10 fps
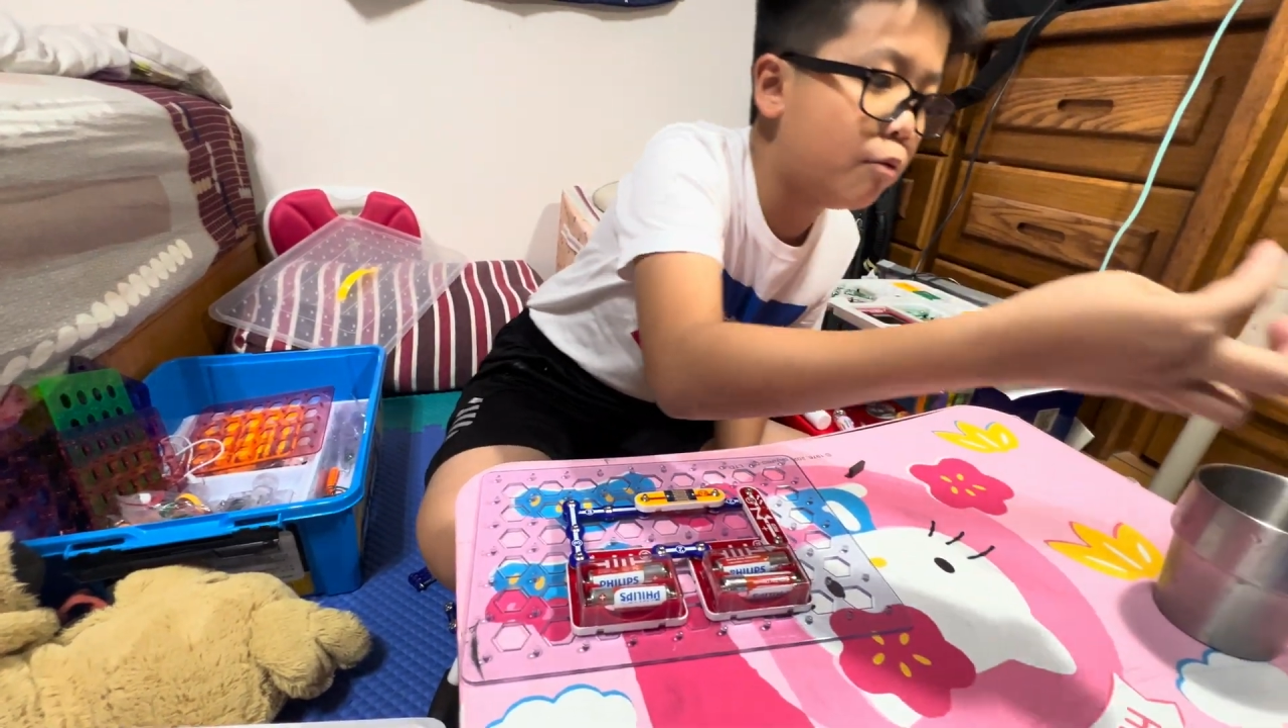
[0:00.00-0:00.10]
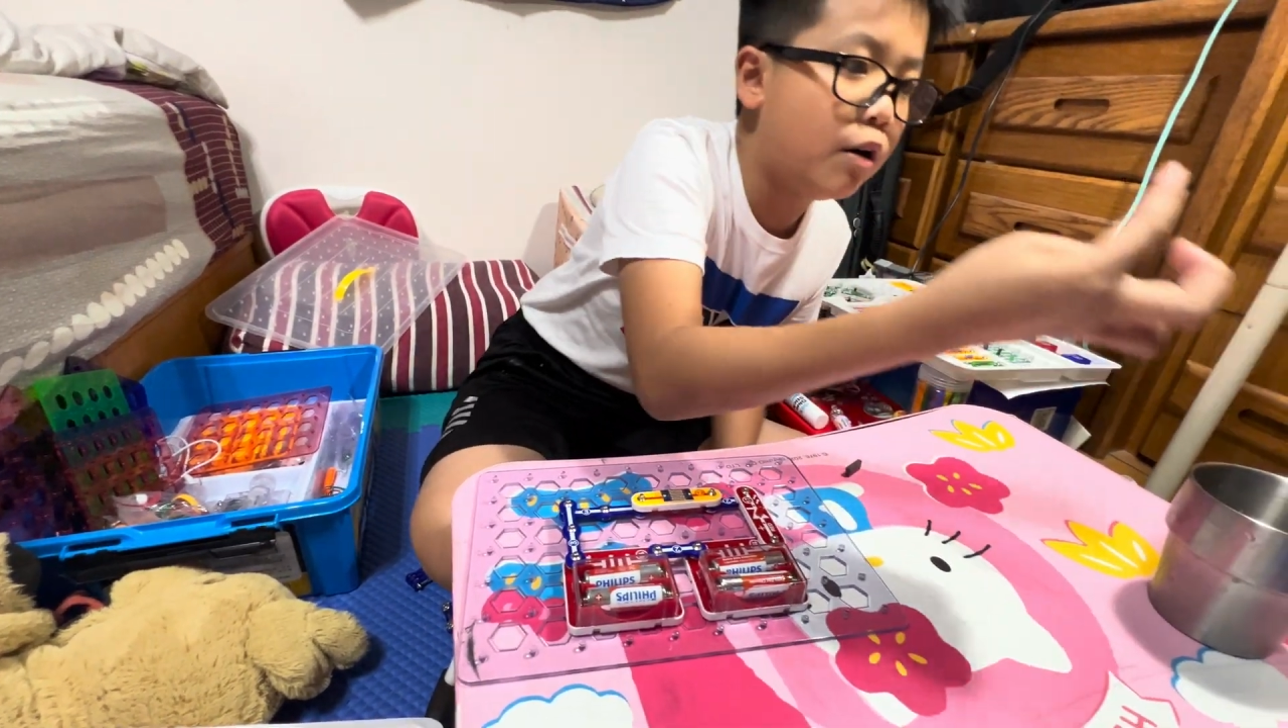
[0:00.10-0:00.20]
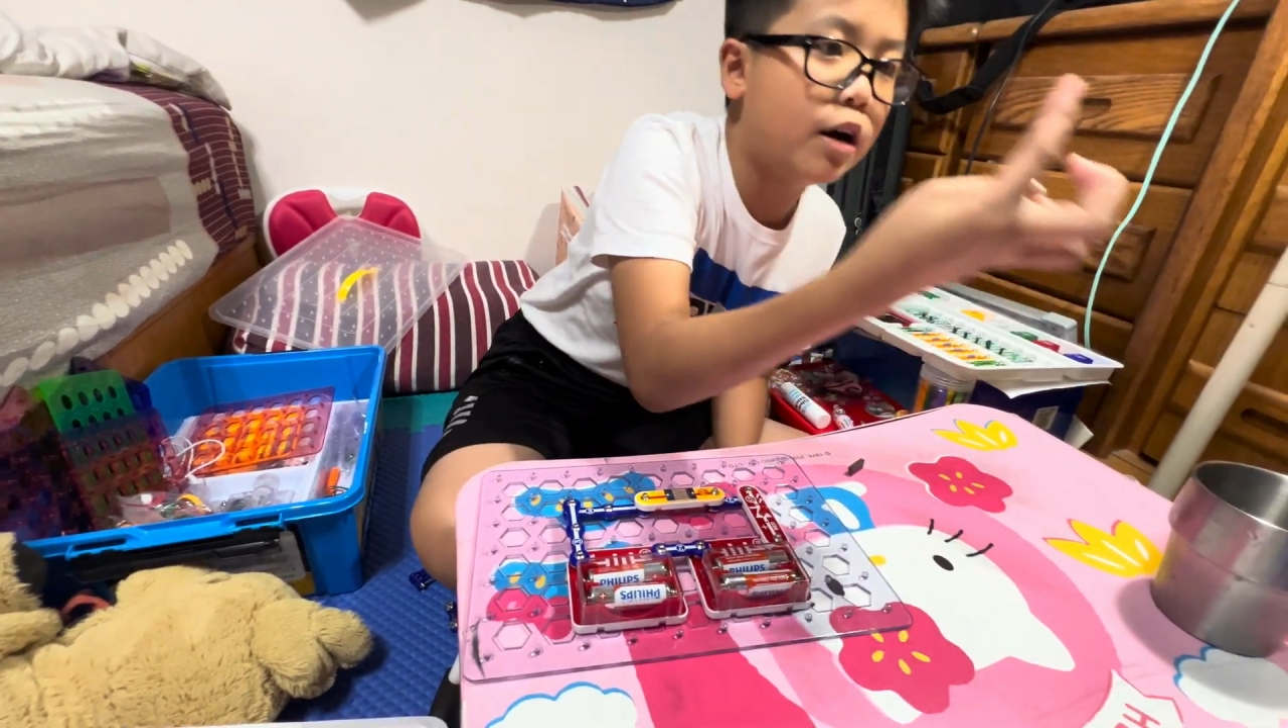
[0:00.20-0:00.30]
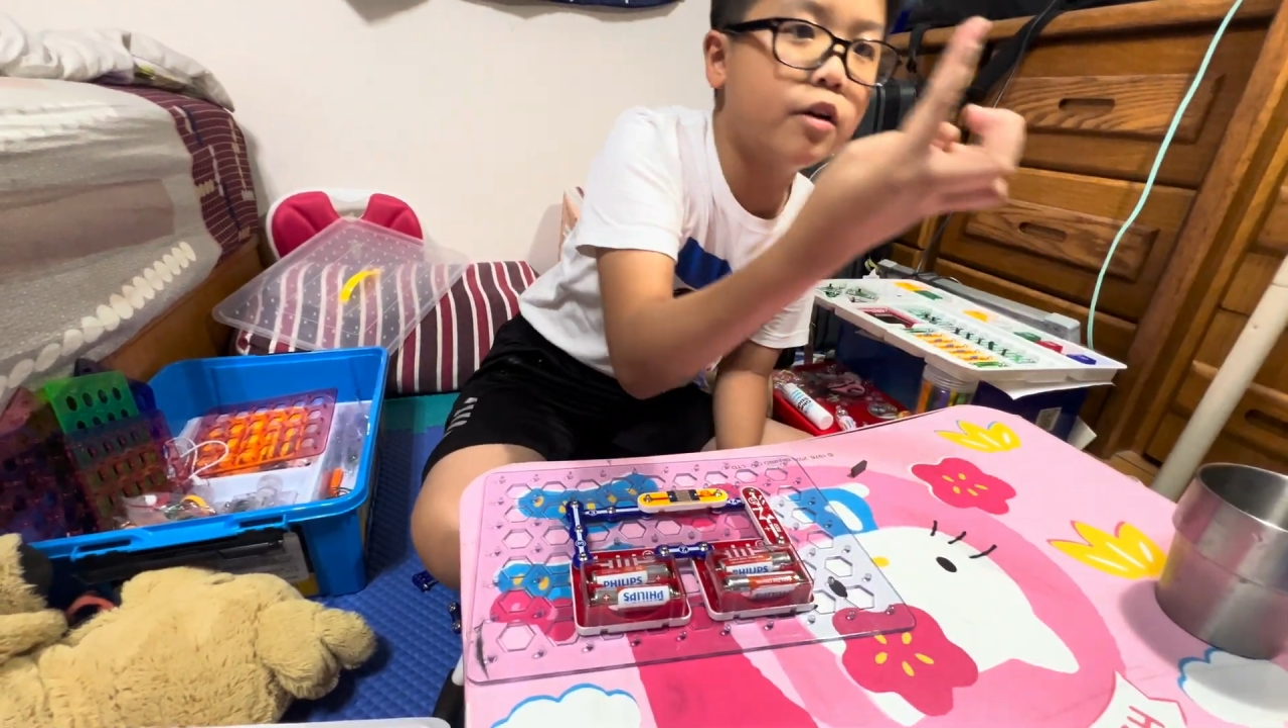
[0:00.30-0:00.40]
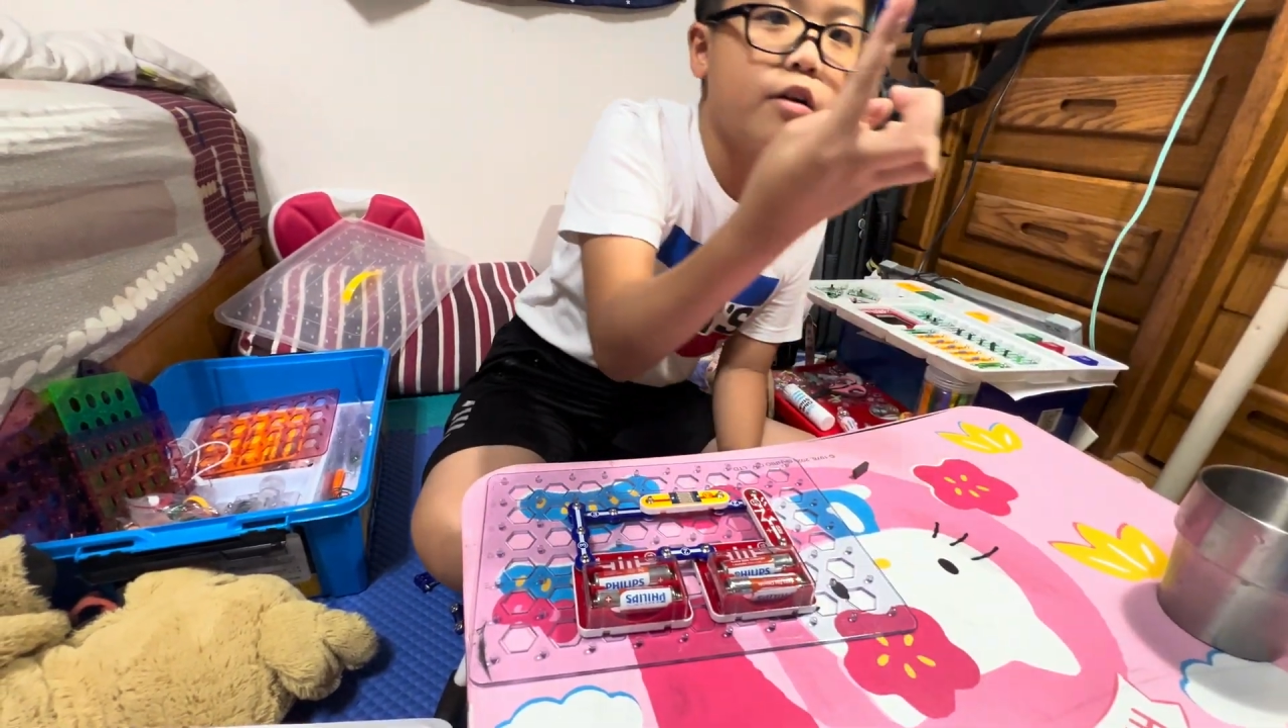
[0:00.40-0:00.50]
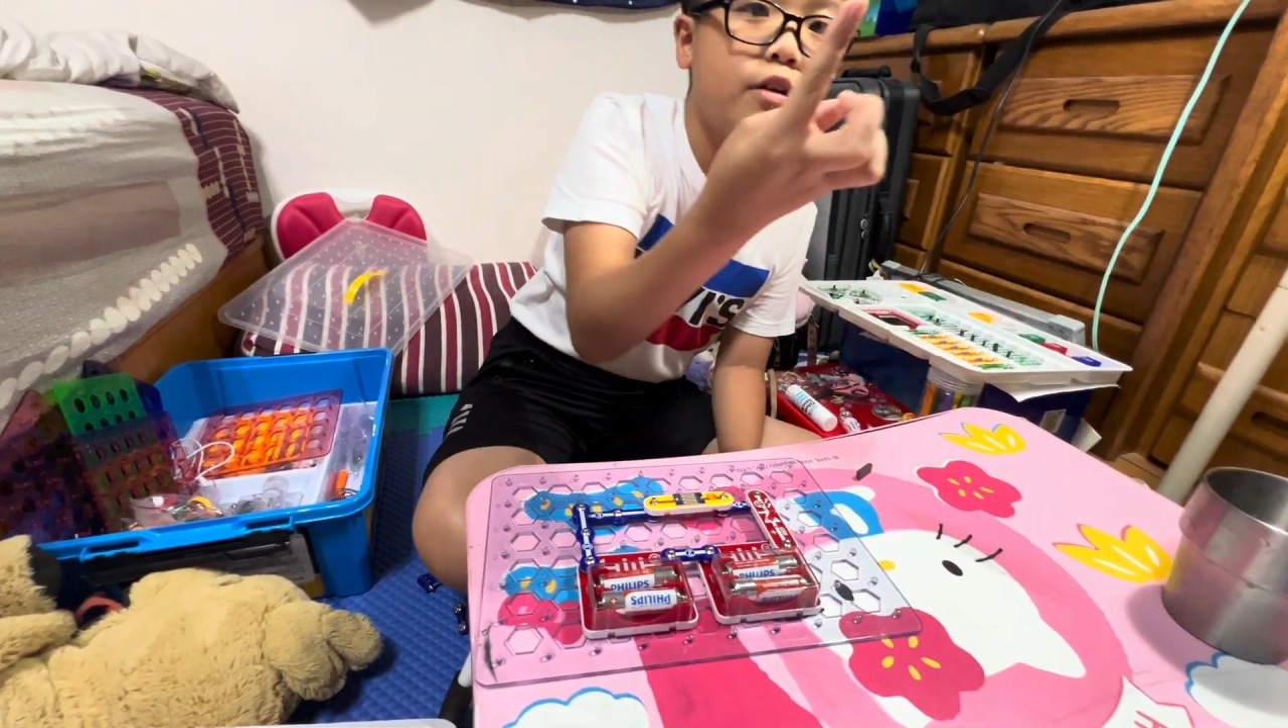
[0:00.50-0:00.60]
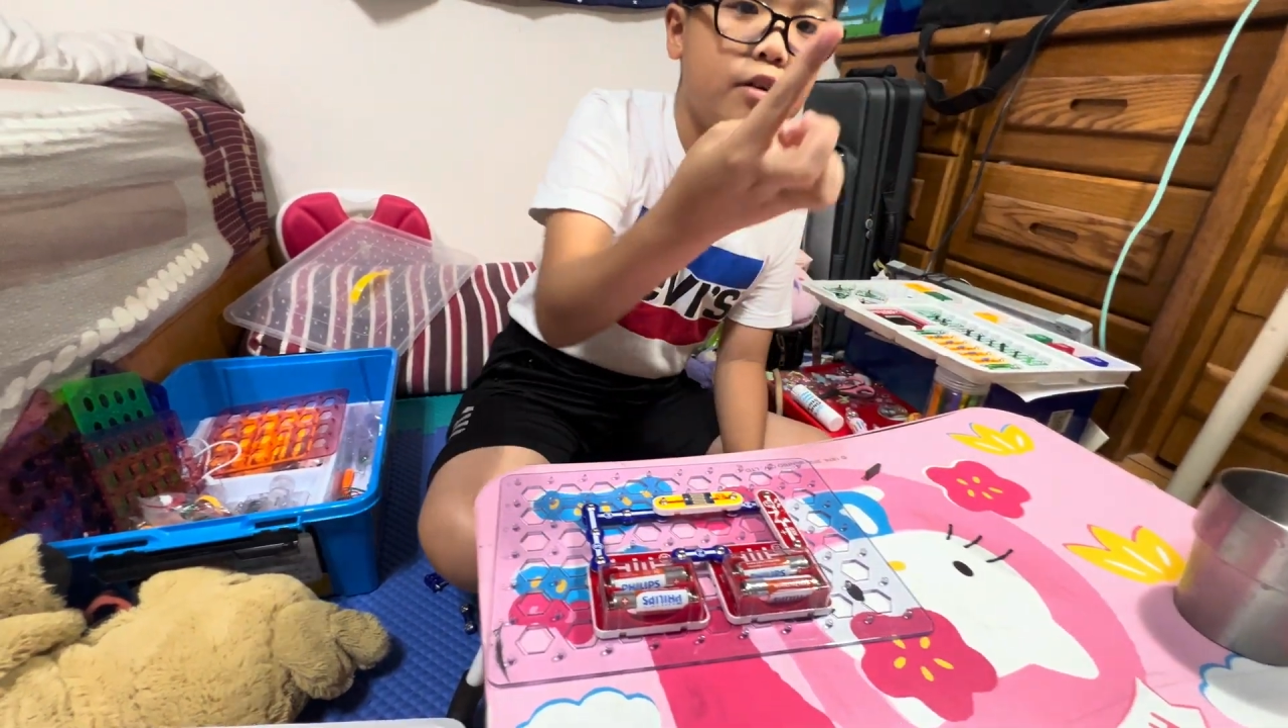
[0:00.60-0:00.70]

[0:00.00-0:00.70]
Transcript: water.